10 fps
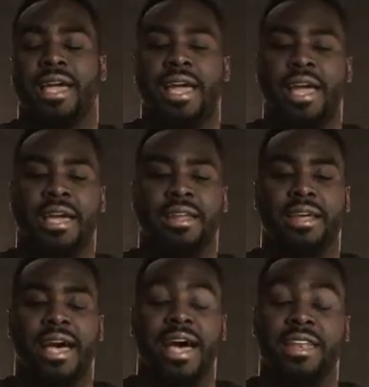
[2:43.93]

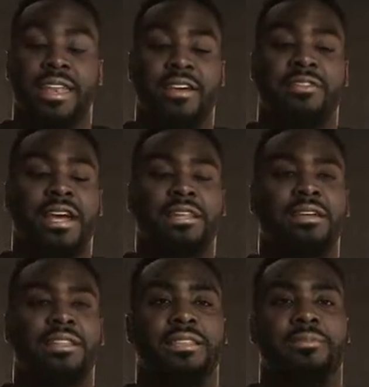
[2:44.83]
And I never had
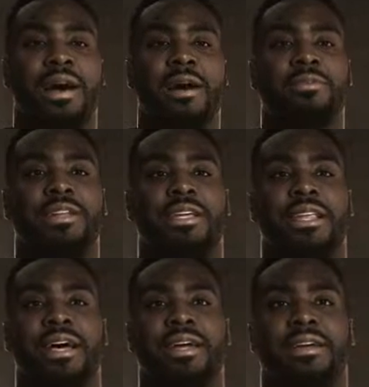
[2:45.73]
looked at the Bible in that light.